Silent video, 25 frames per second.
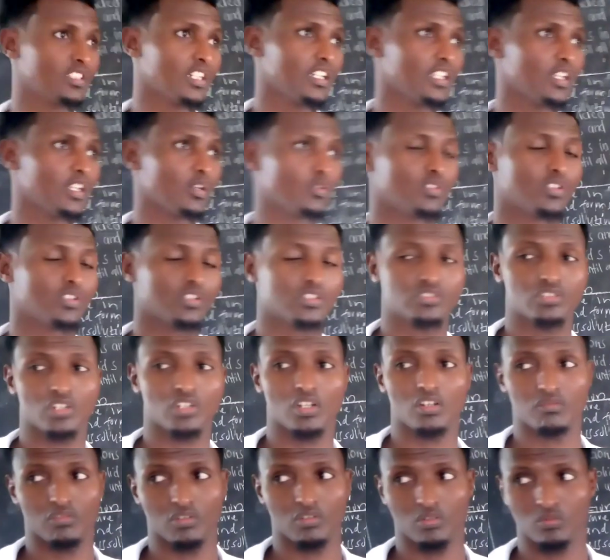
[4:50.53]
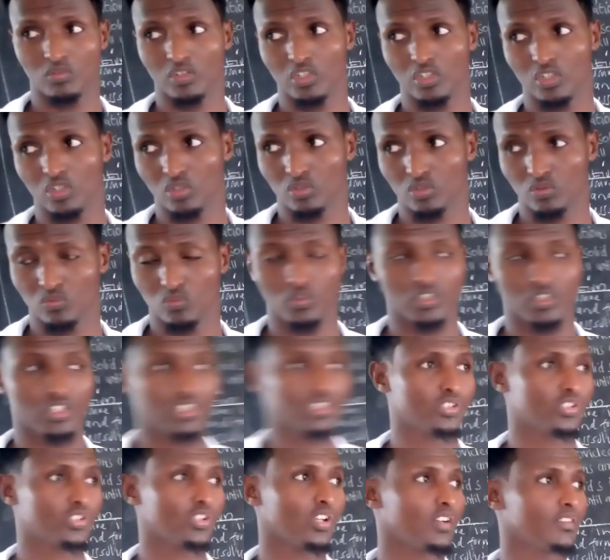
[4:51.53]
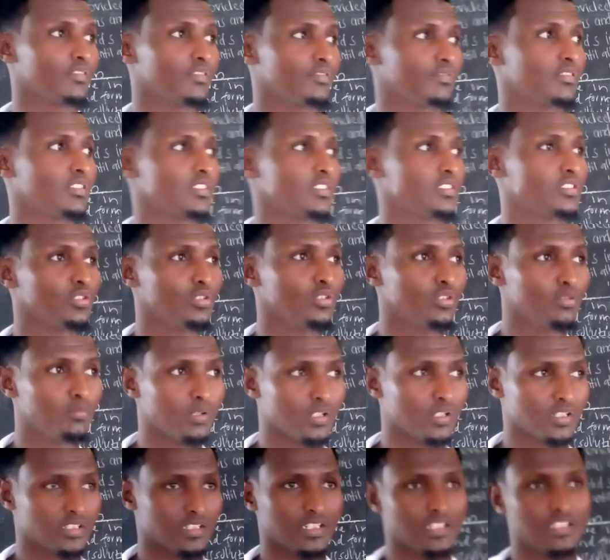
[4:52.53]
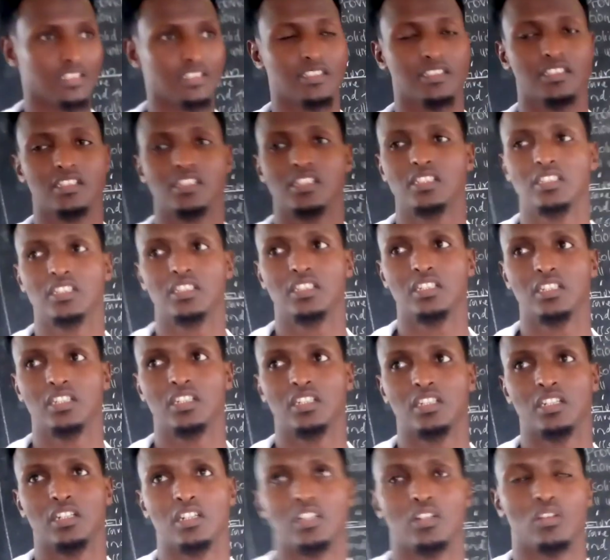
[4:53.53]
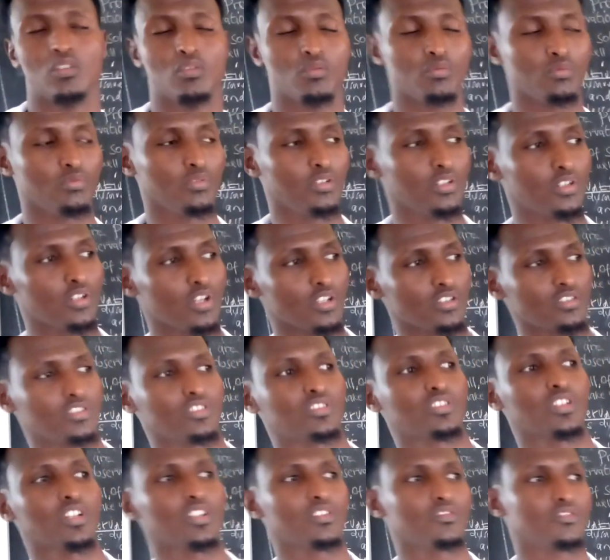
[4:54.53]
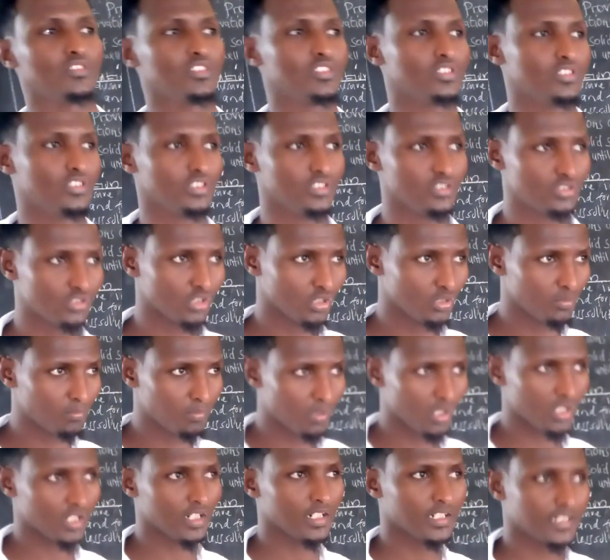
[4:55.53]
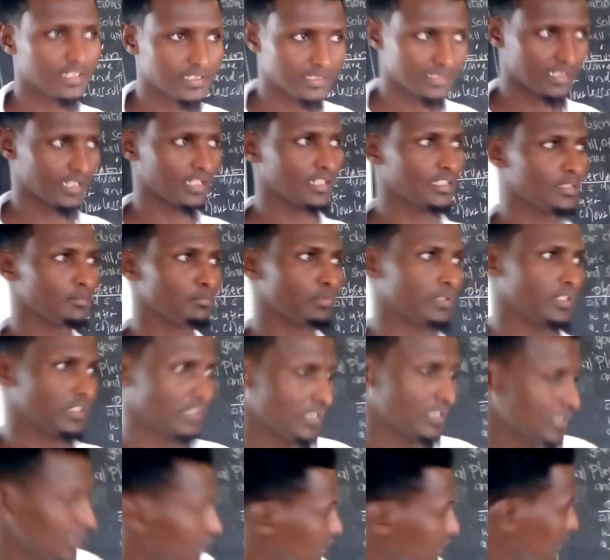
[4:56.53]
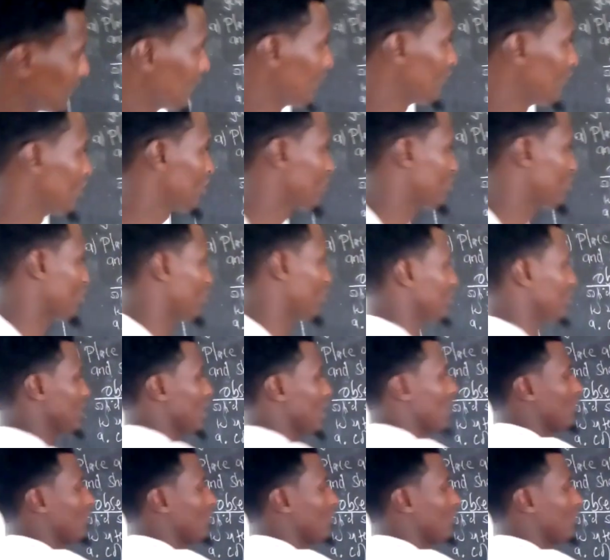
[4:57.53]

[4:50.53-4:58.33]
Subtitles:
either will dissolve or will not. Will dissolve soluble salt. Will not dissolve in soluble salty present. So here